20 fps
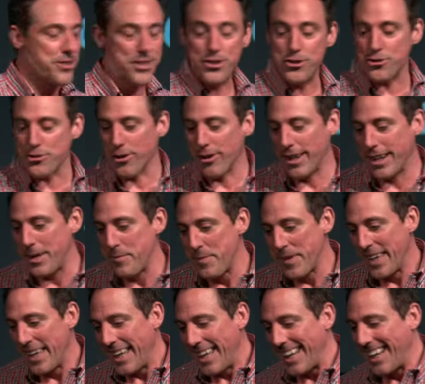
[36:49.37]
destroy
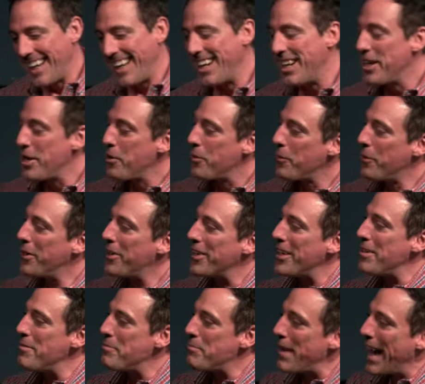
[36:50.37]
it. We're
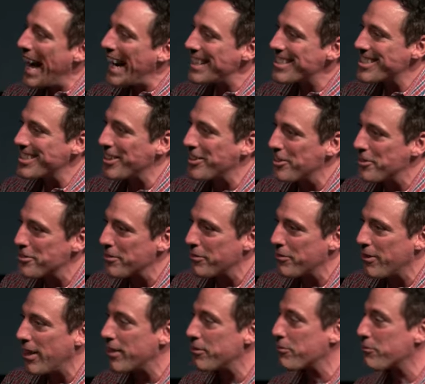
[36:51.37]
ambassadors of
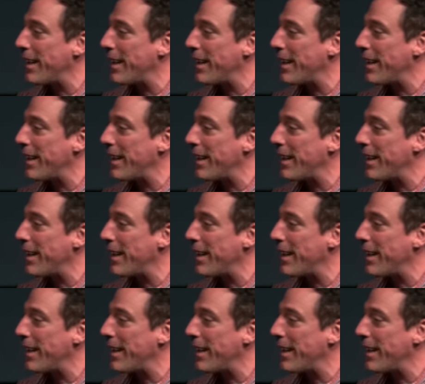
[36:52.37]
Christ.